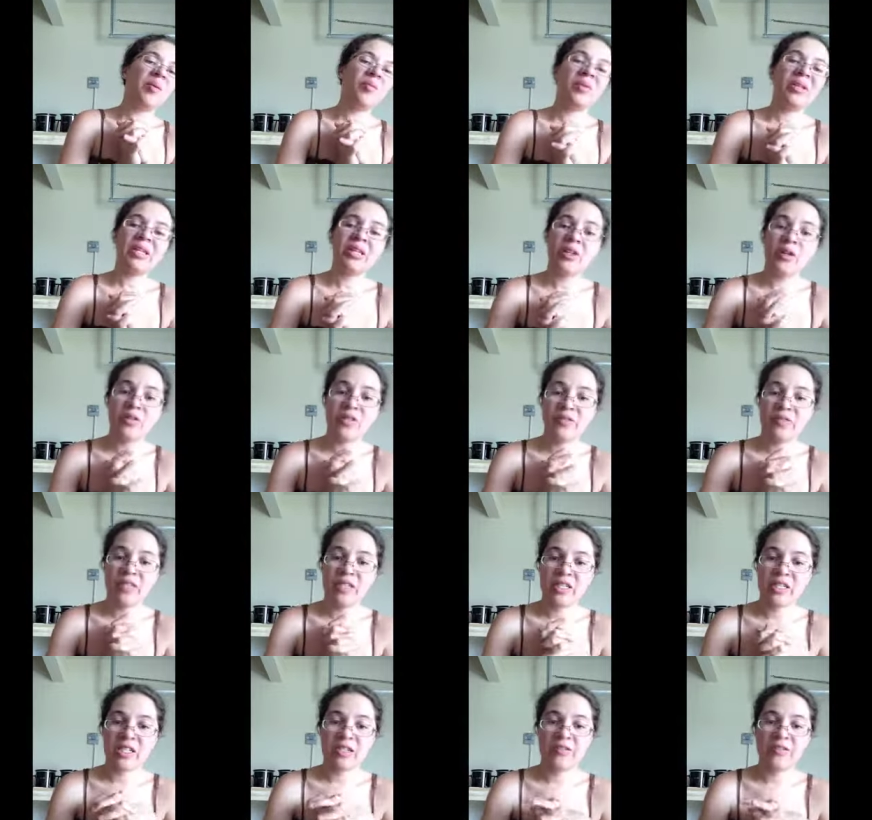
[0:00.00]
I'm really close to
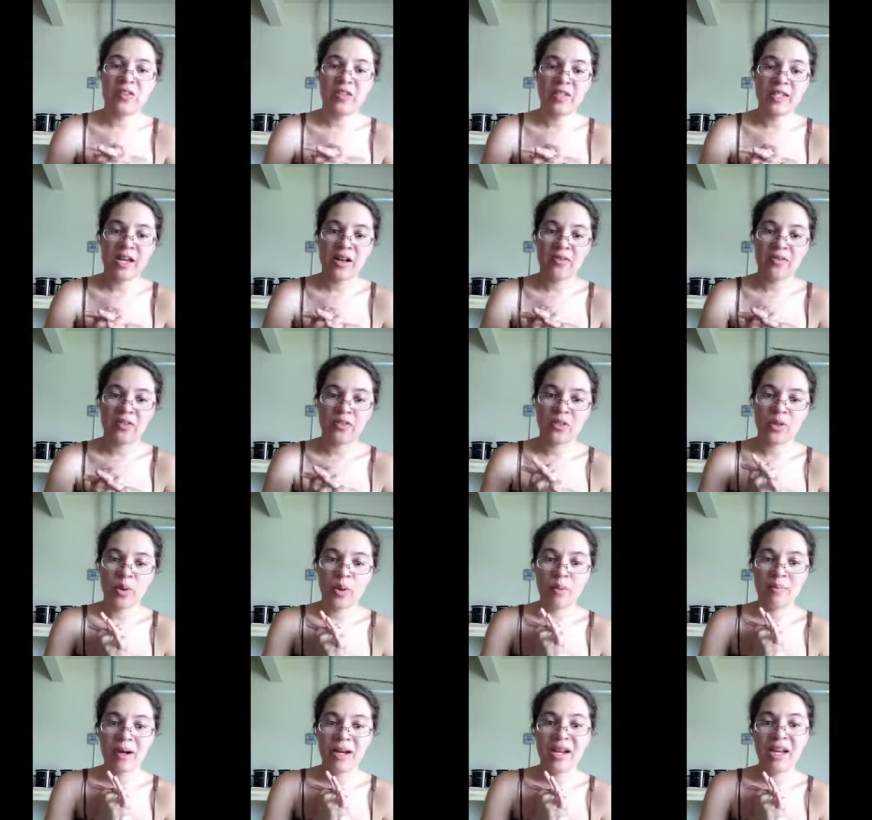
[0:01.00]
finishing the 1st ounce, so
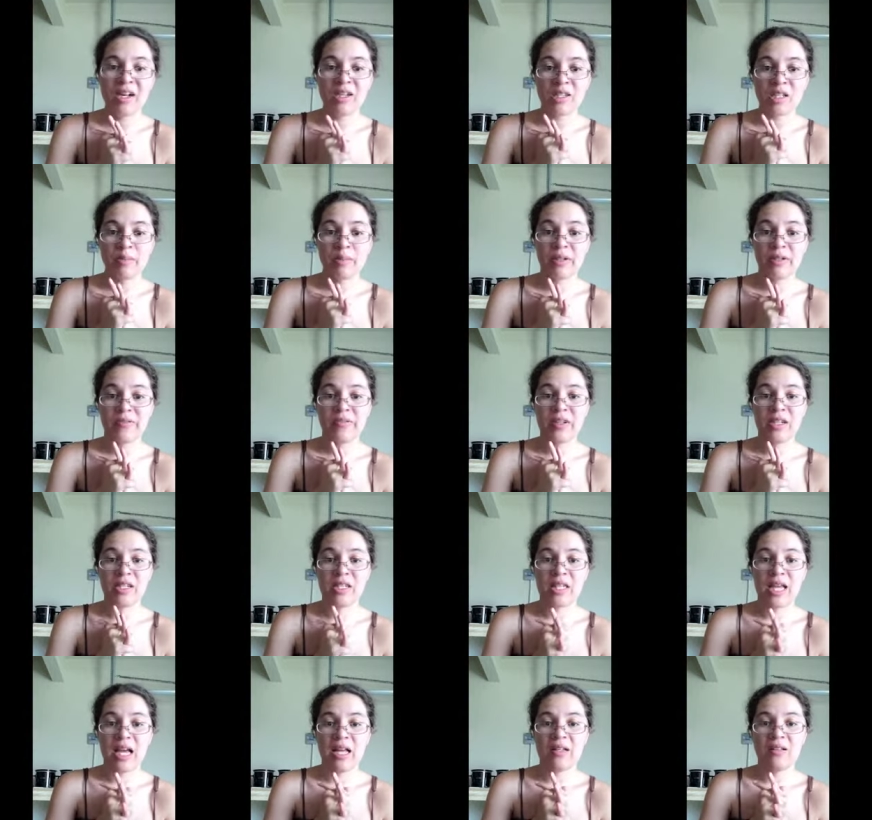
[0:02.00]
I might actually be able to finish
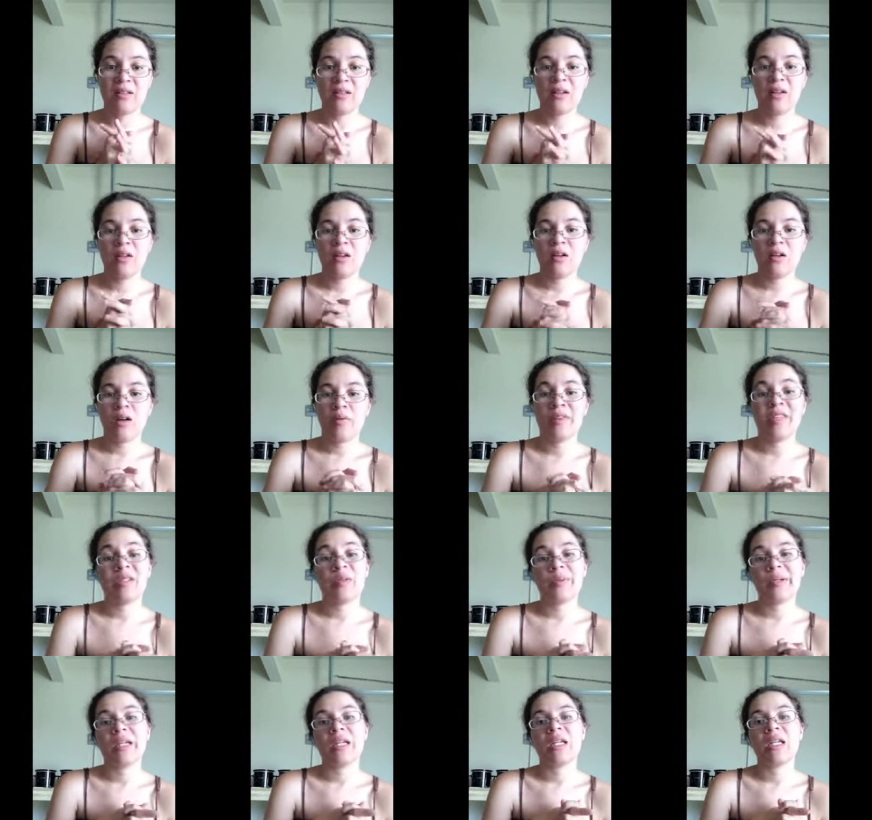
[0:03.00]
that
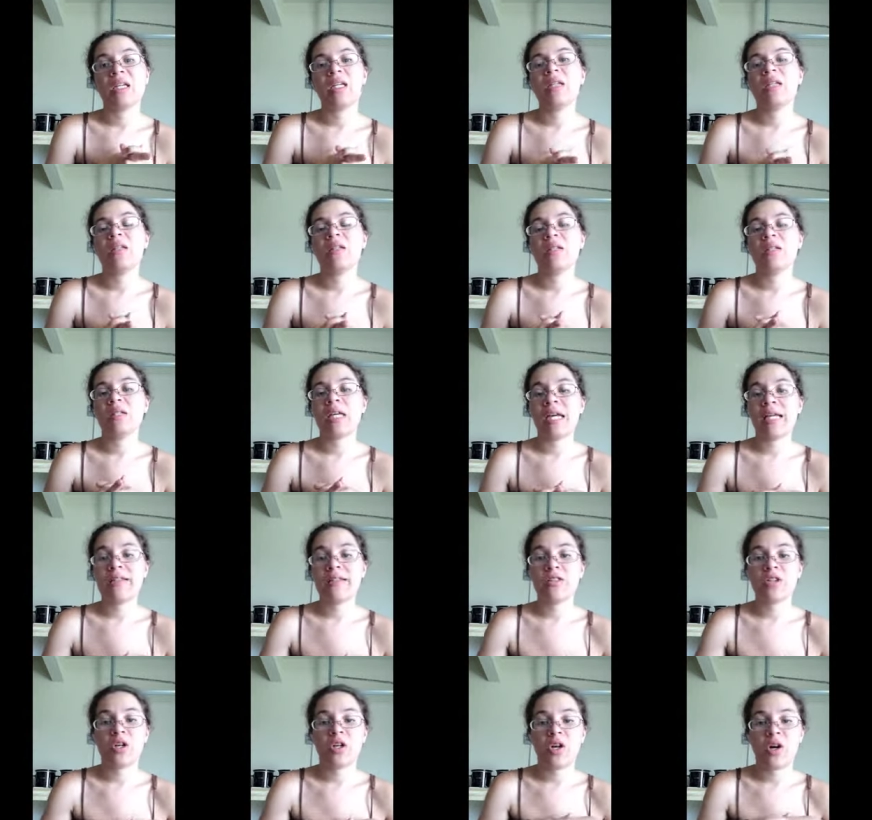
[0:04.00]
this weekend and
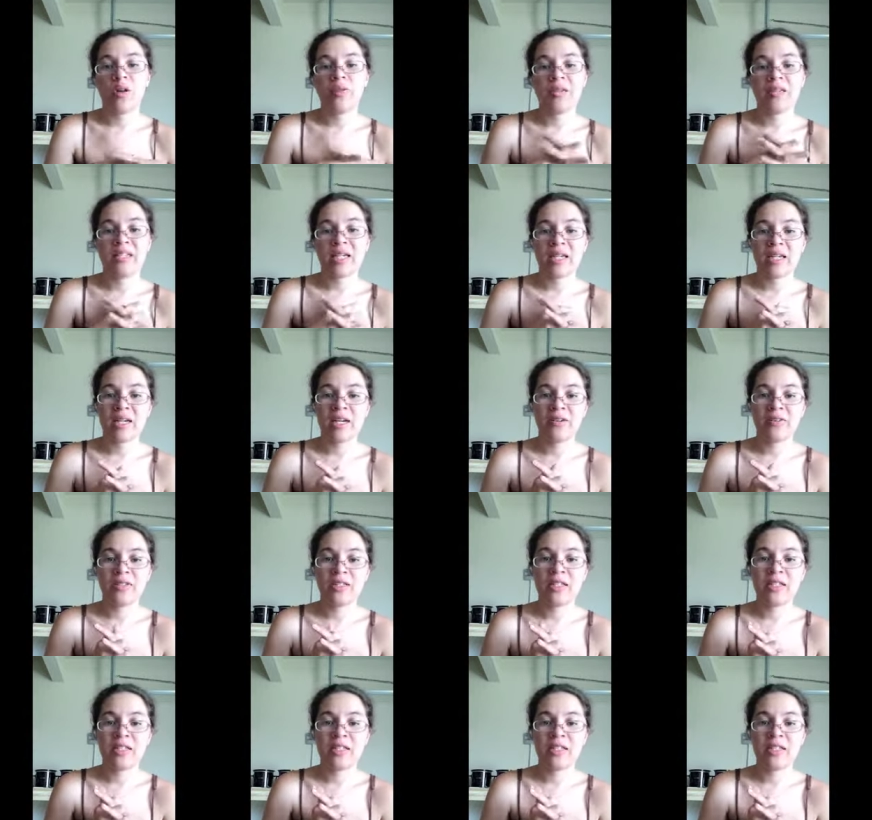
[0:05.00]
start on the 2nd ounce.